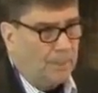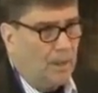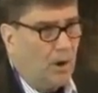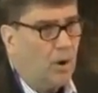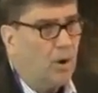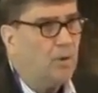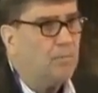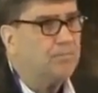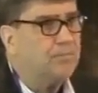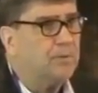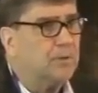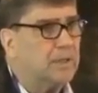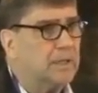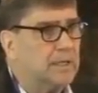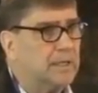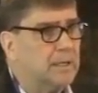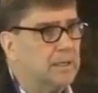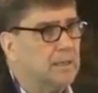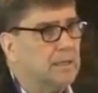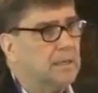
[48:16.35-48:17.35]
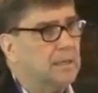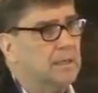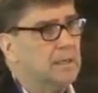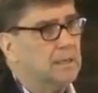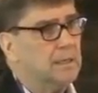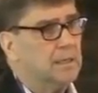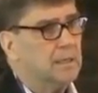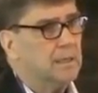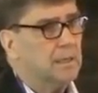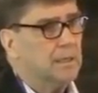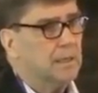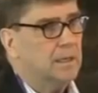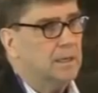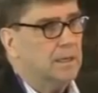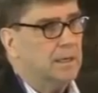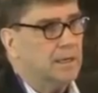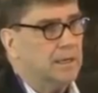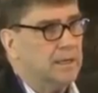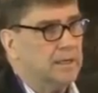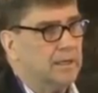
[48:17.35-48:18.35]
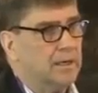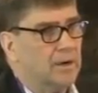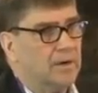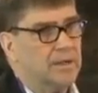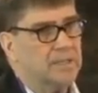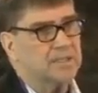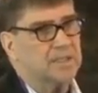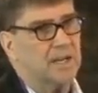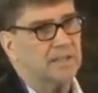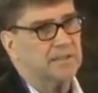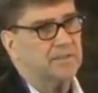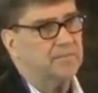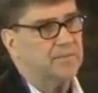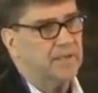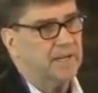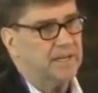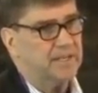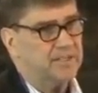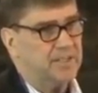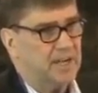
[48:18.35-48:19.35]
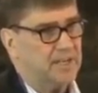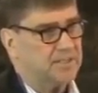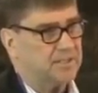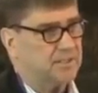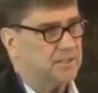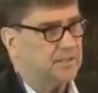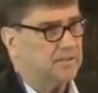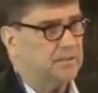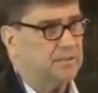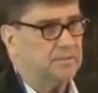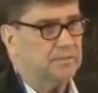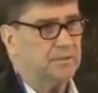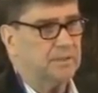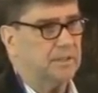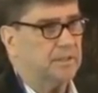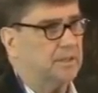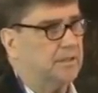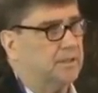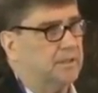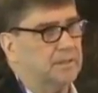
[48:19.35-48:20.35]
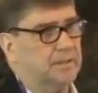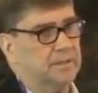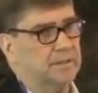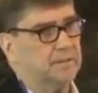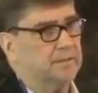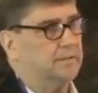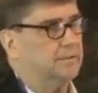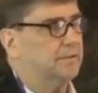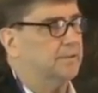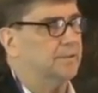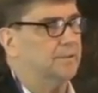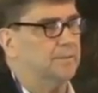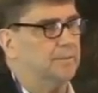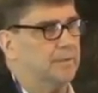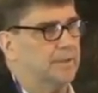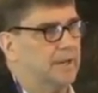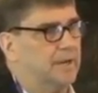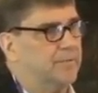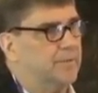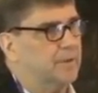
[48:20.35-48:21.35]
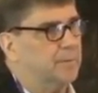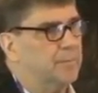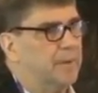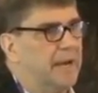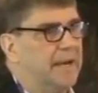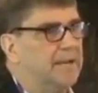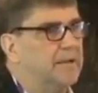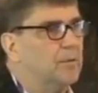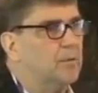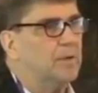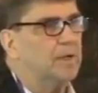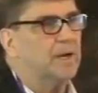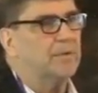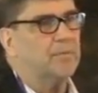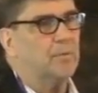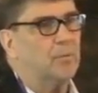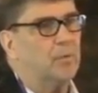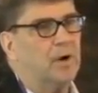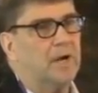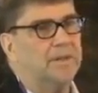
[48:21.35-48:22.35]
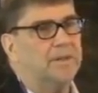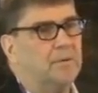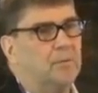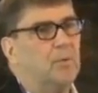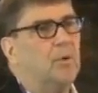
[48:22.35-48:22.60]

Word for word: Hopefully, you know, it's like the V H S and the, you know, and the, you know, whatever, the bait or whatever one.